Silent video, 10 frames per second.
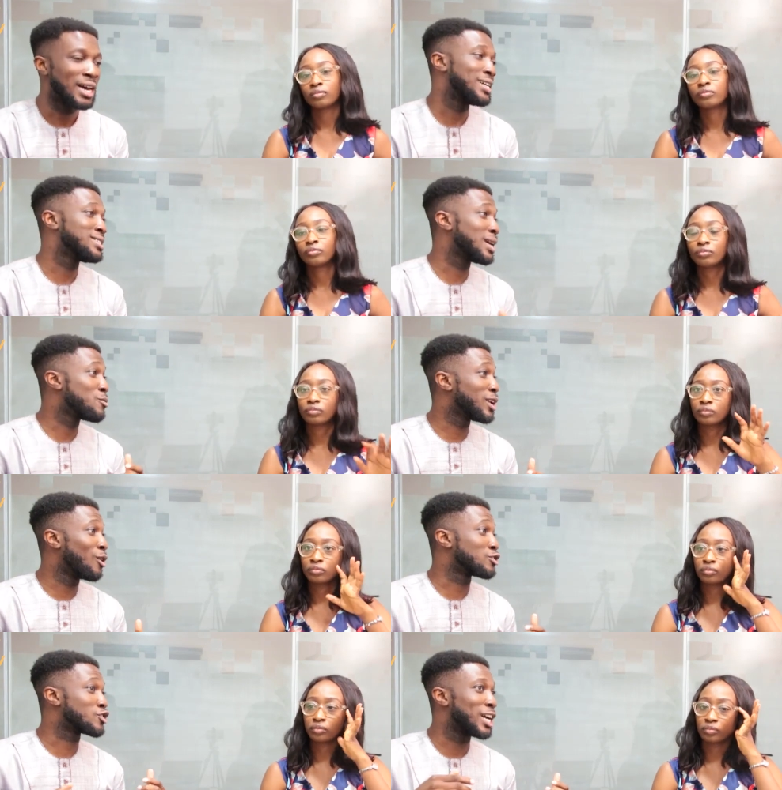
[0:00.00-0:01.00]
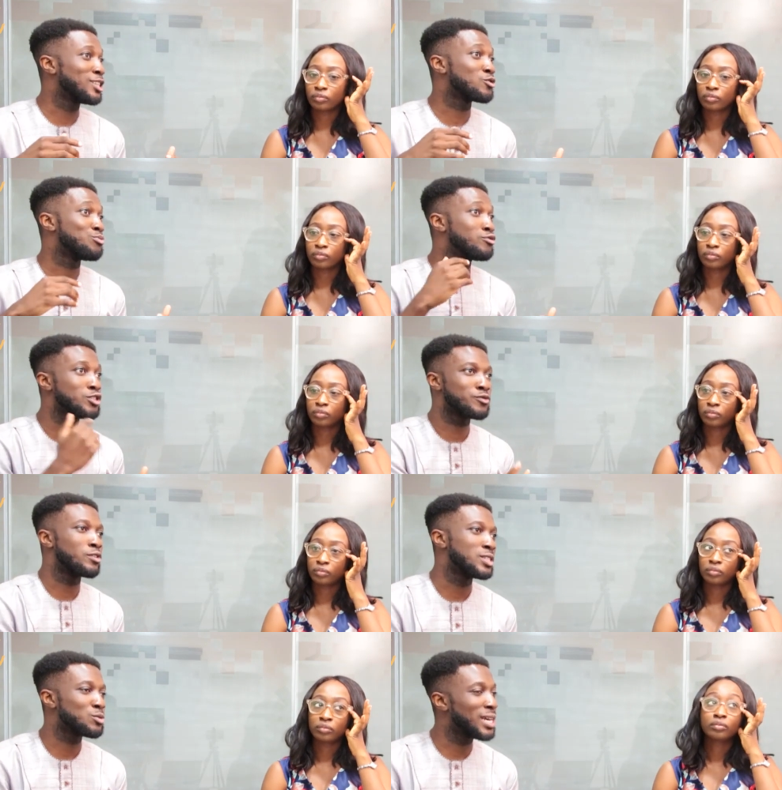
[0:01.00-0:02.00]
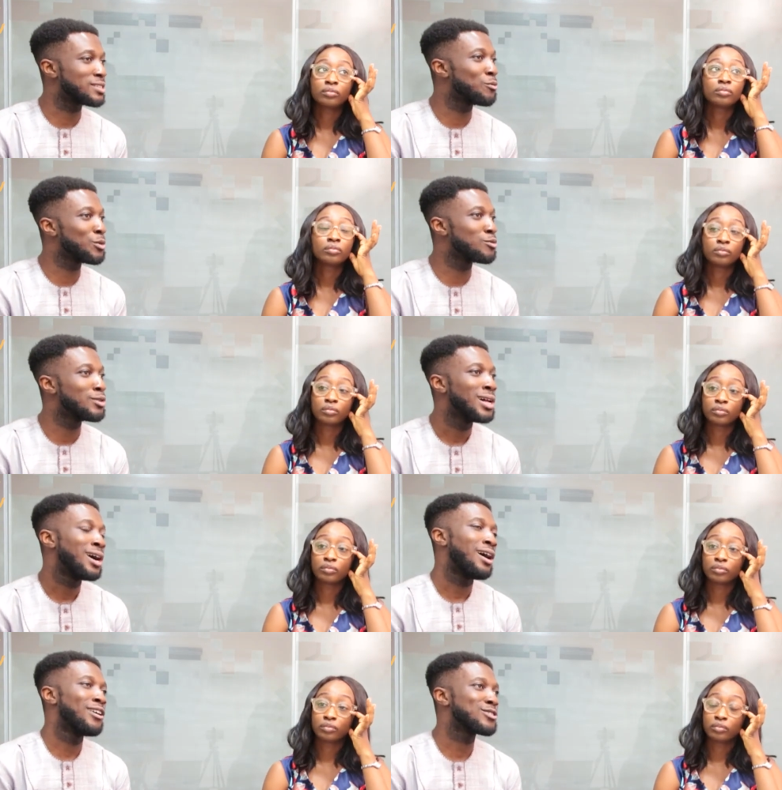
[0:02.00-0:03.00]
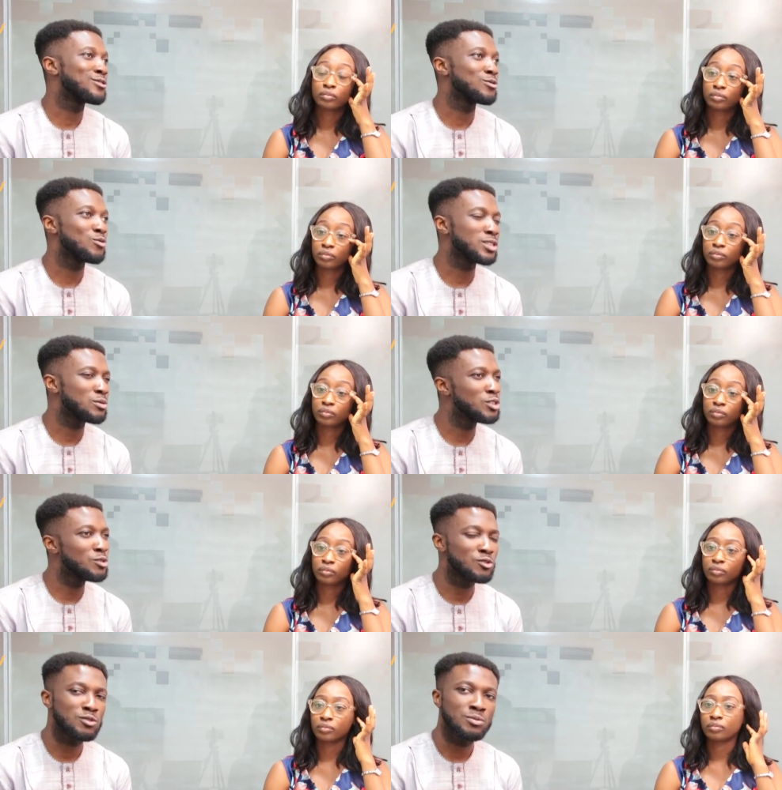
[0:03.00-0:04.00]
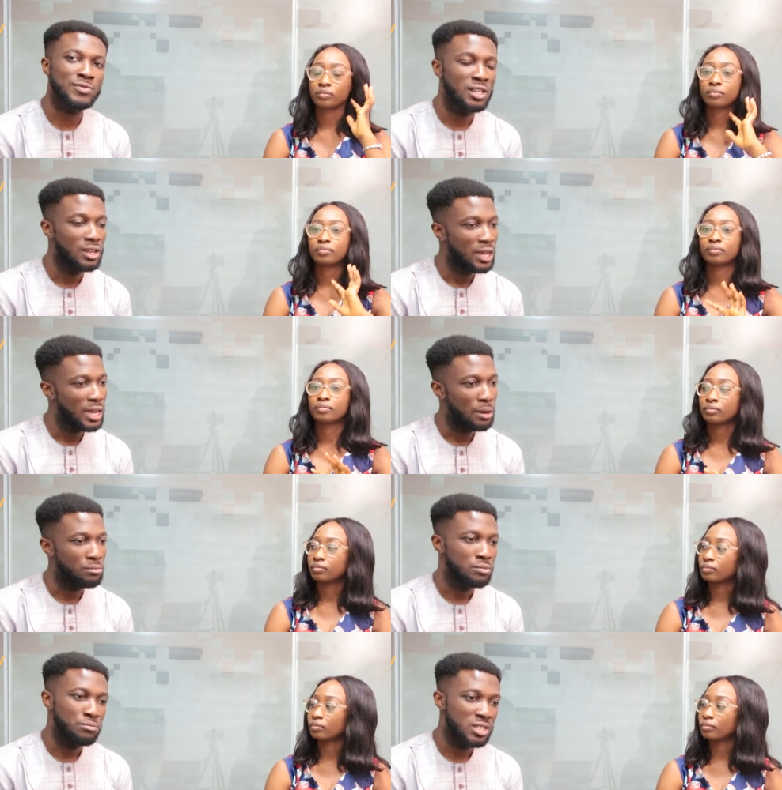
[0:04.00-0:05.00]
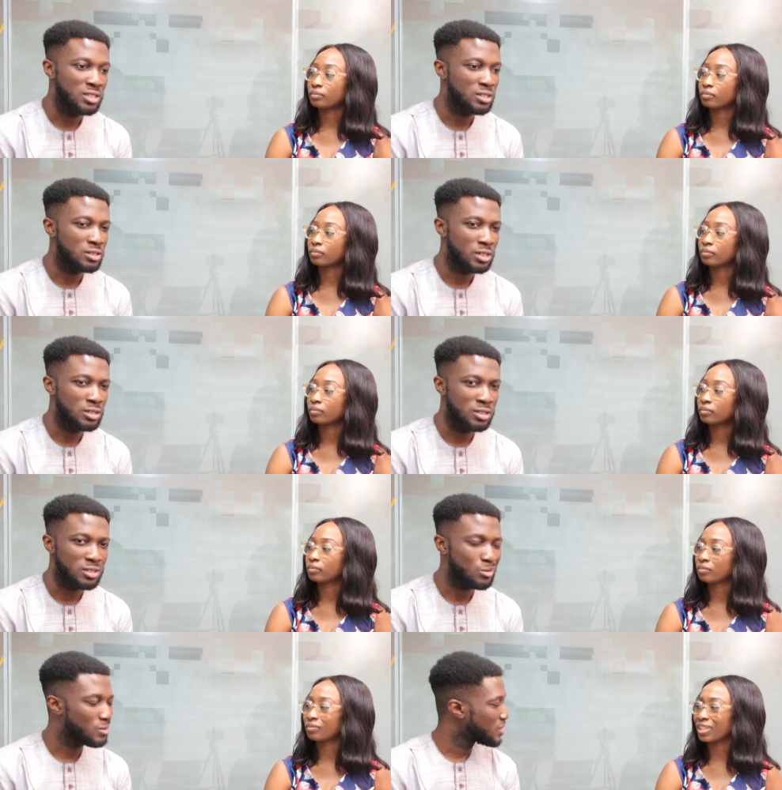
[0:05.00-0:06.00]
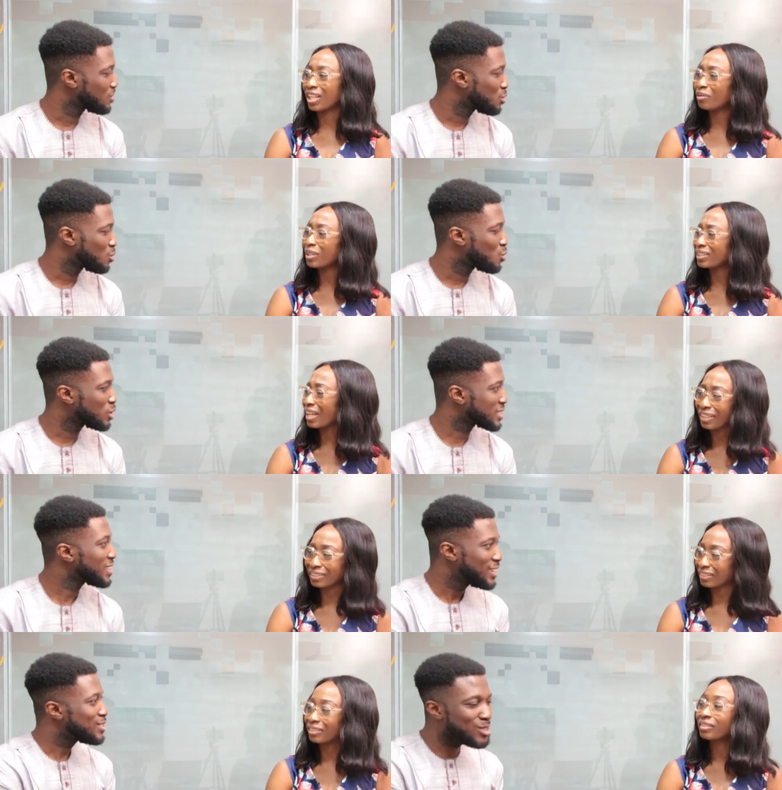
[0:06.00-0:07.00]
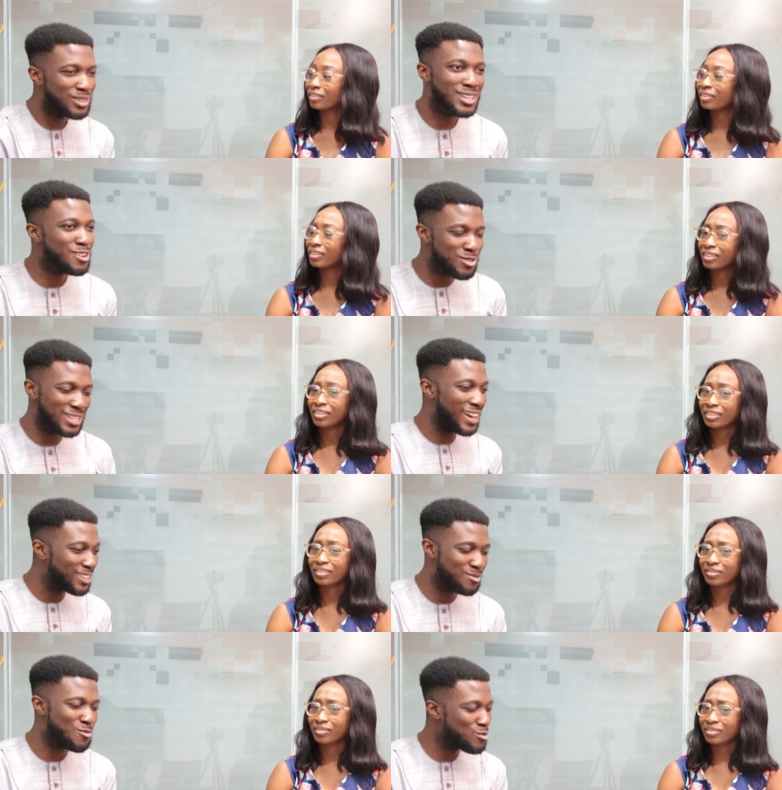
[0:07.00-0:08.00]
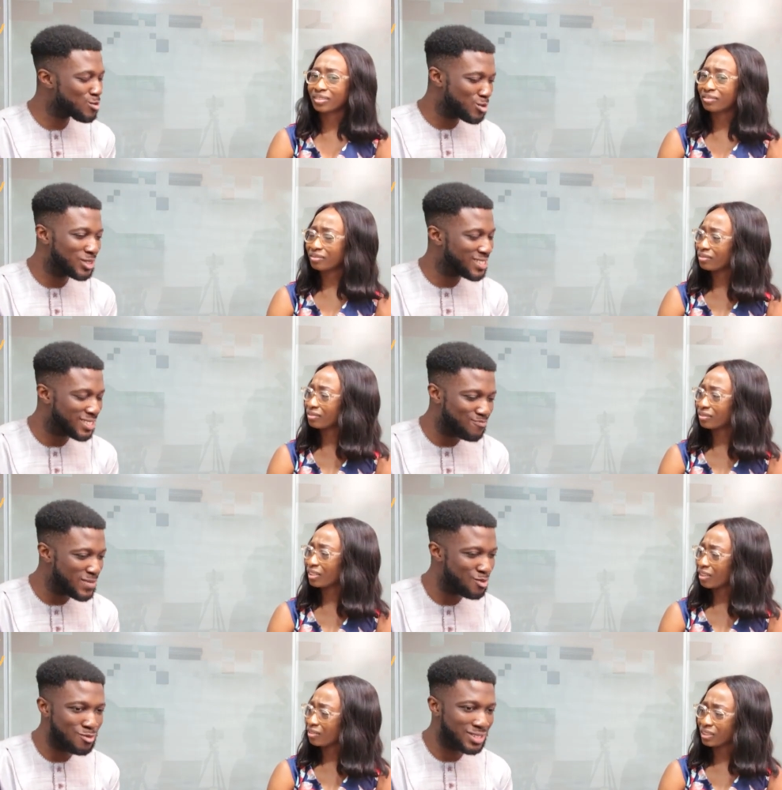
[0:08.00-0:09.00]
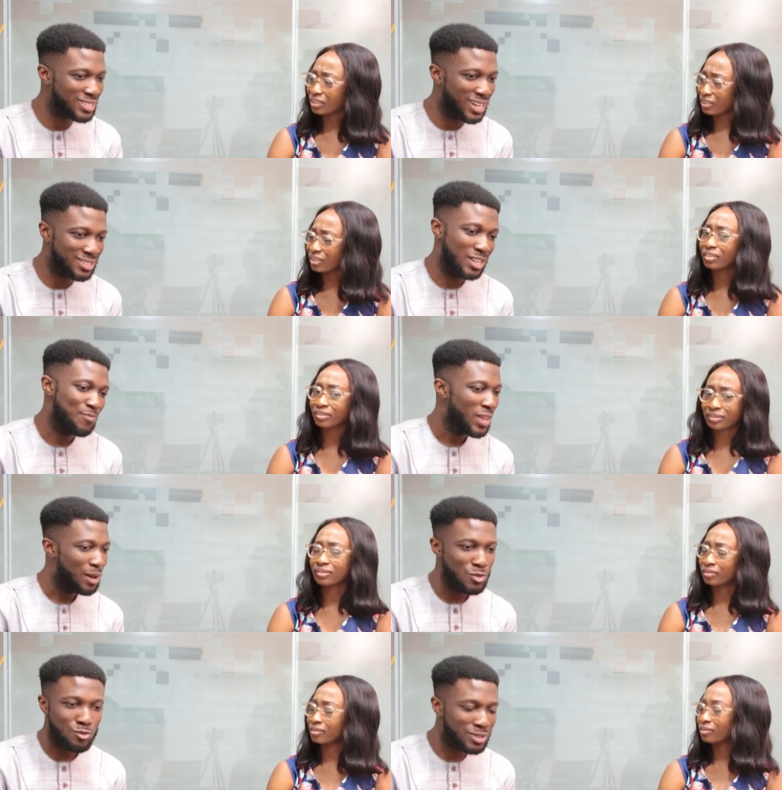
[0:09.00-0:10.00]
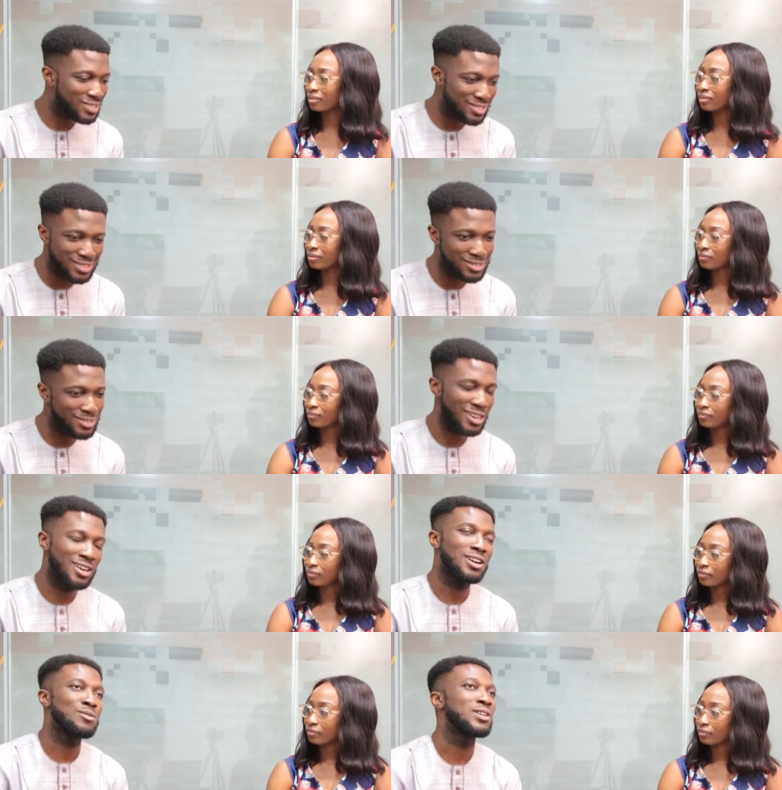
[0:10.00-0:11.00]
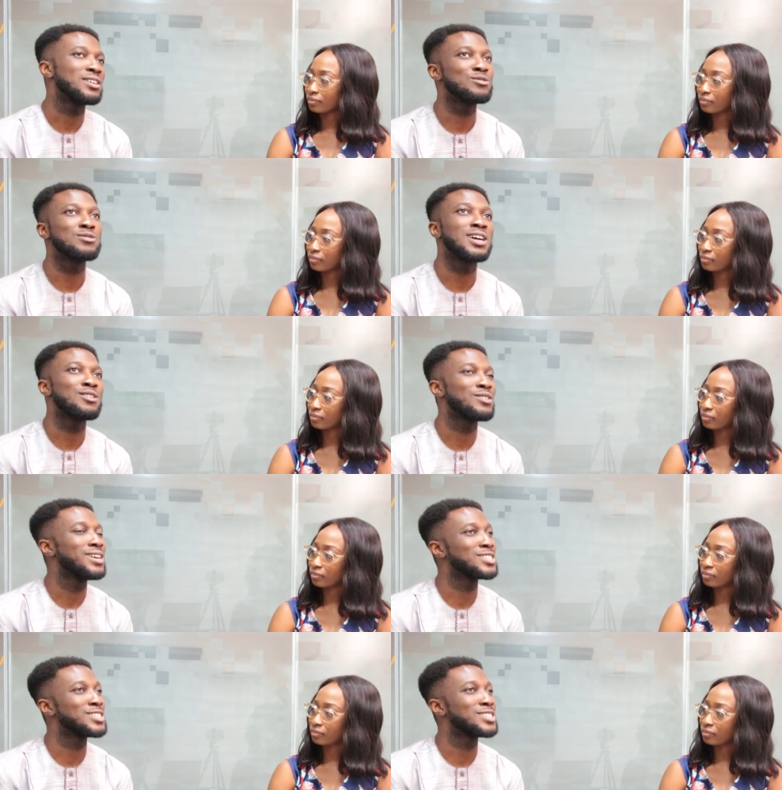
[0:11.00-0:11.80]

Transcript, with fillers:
Speaker 1: And at the time when I was trying to push for it, when I tell people, I want to, what do you want to do? Business intelligence.
Speaker 2: Yeah, what's that?
Speaker 1: You know, so I was, like, asking, what does this mean? What's that? What is this? Oh my God, how do I